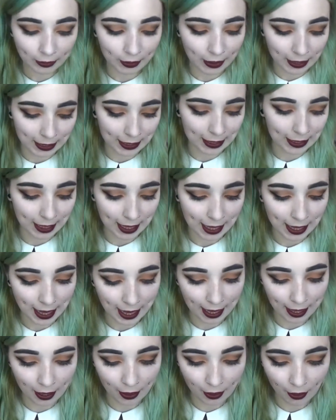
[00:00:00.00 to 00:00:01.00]
really see
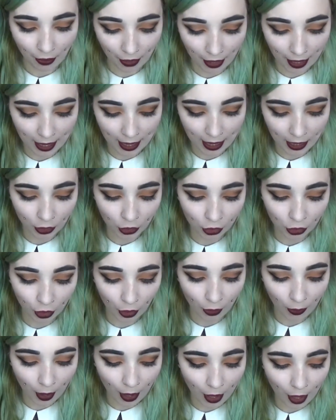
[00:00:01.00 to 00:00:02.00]
how they
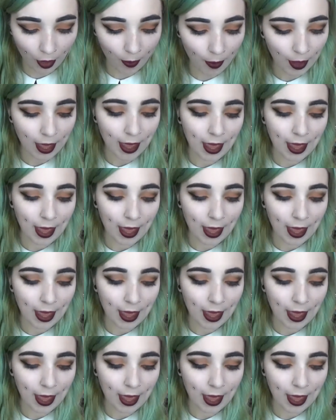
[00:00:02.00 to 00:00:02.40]
show up.